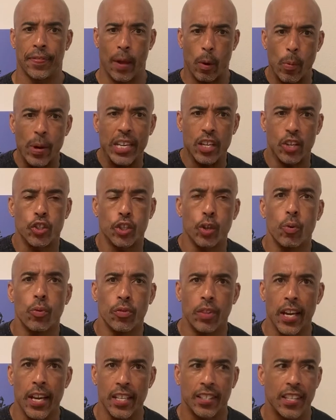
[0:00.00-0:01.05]
That we can do
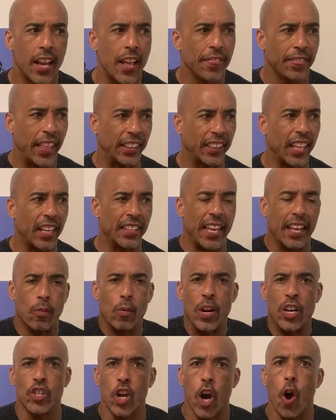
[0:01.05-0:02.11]
things that
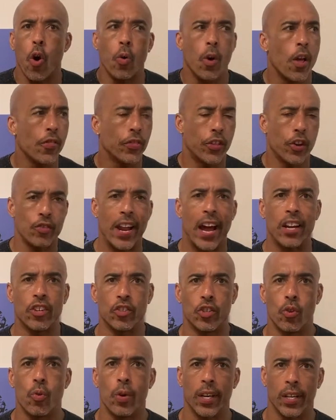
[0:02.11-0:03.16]
we know they're not
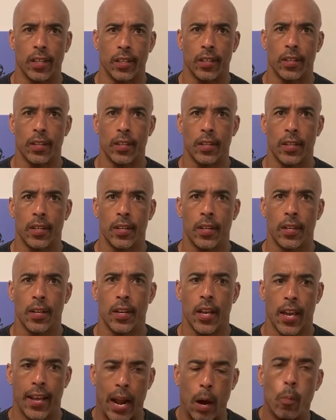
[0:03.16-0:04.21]
doing.
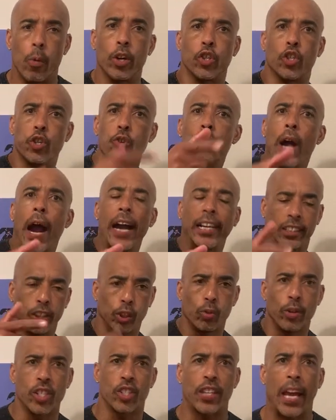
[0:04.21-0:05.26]
And I want you guys to
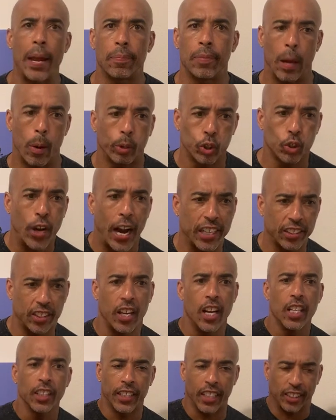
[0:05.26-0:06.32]
do the same thing. I want you guys
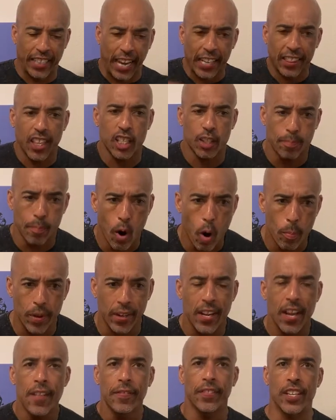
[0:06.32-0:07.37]
to take this
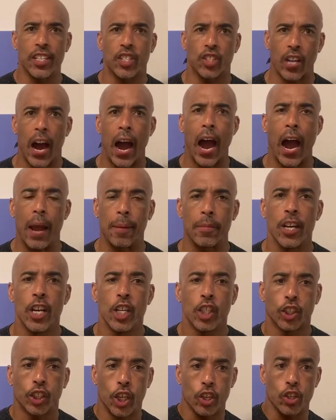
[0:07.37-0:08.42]
moment, this time,
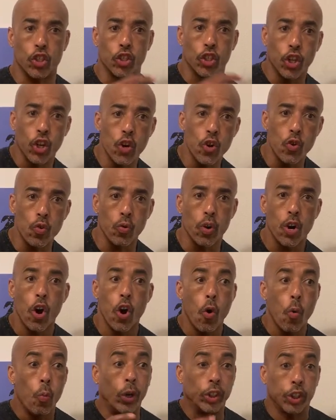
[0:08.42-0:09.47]
to do
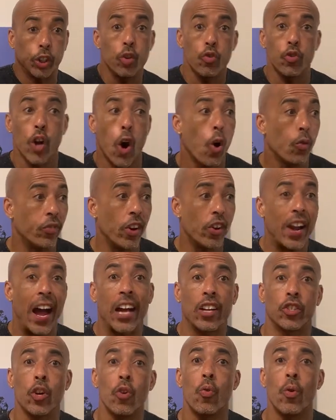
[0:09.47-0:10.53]
what you know they're
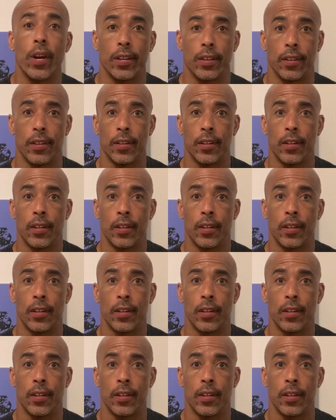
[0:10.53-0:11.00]
not doing.